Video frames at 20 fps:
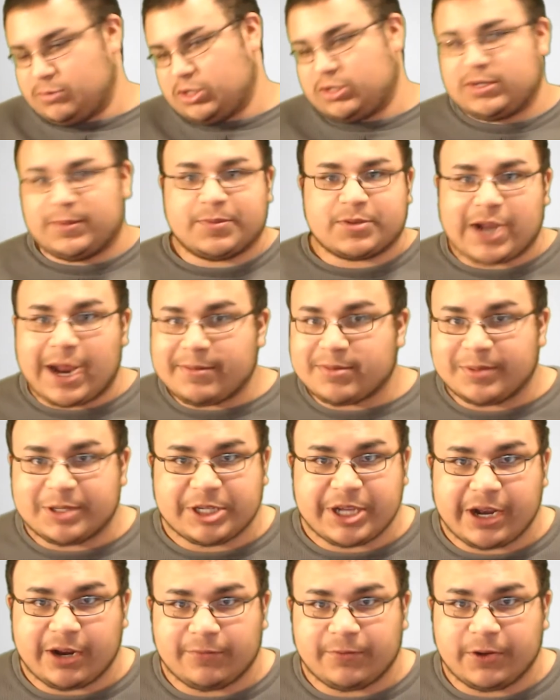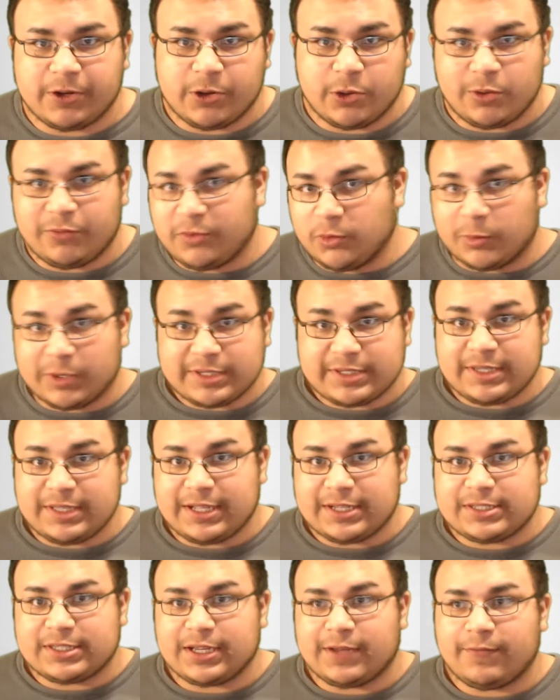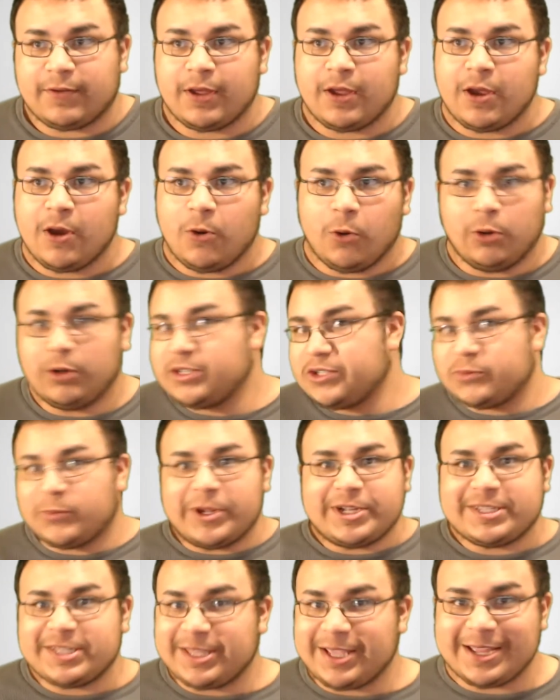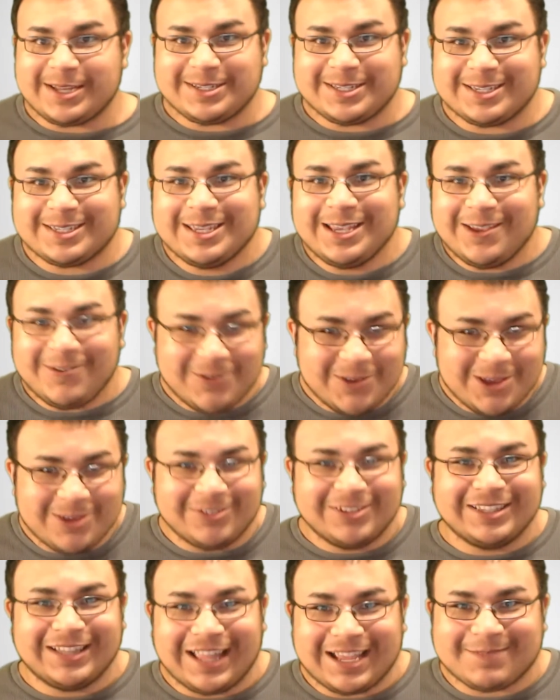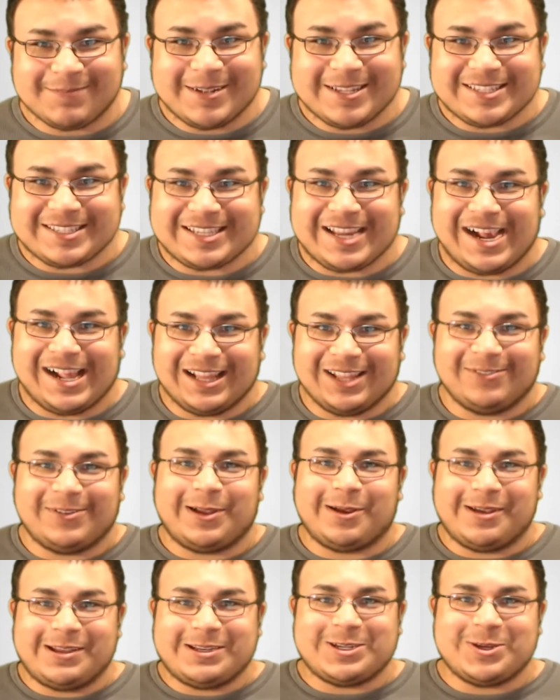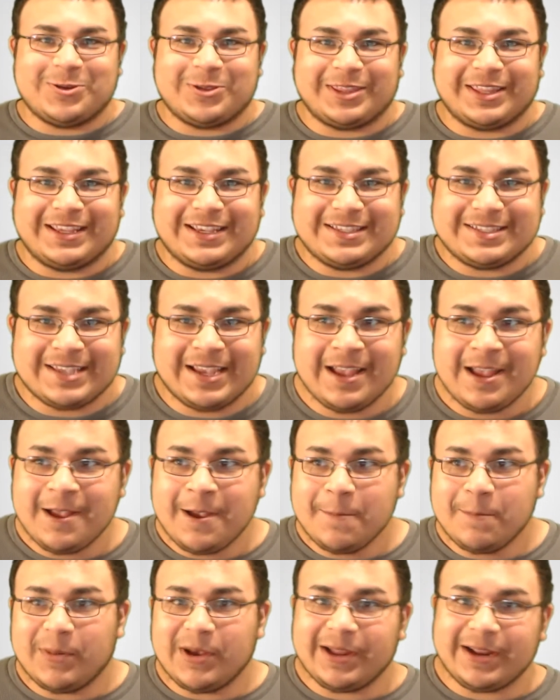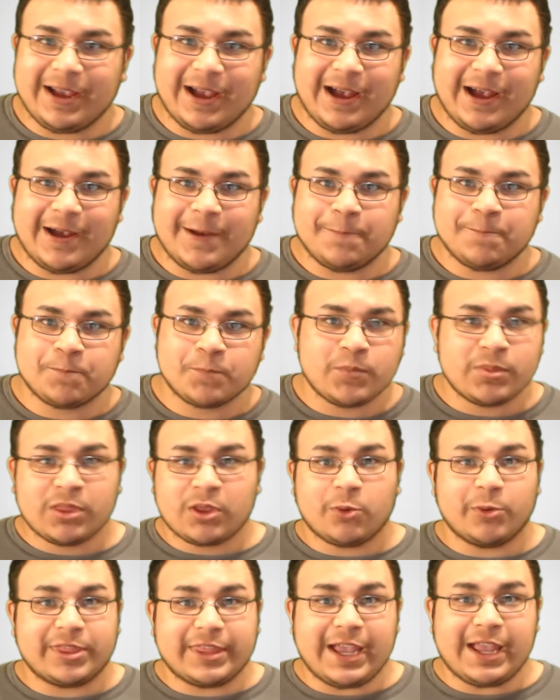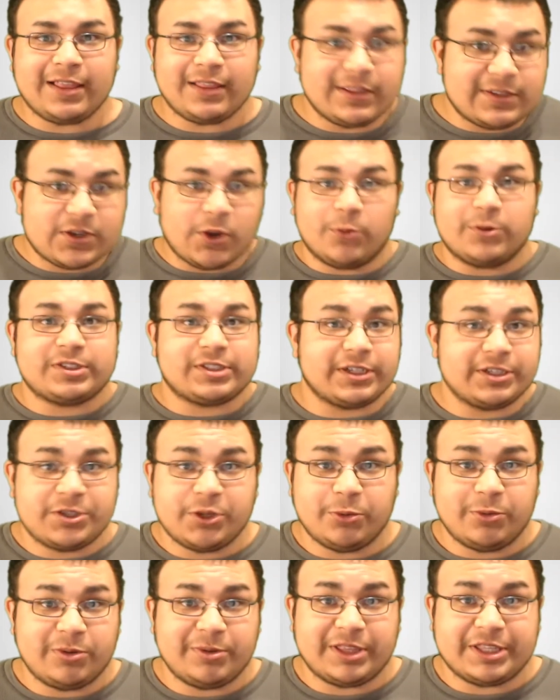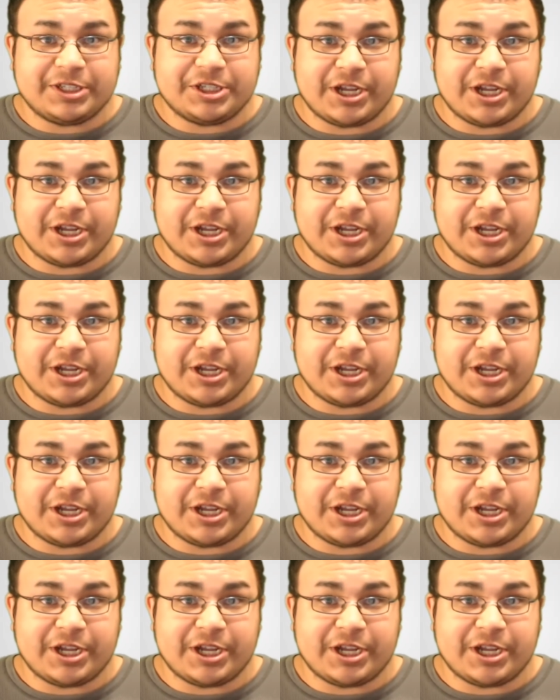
subscribe to my channel if you're new, if you want to see that stuff, or just wait to the end to see if you even like my style of how I do things. But, with that, let's go and start doing the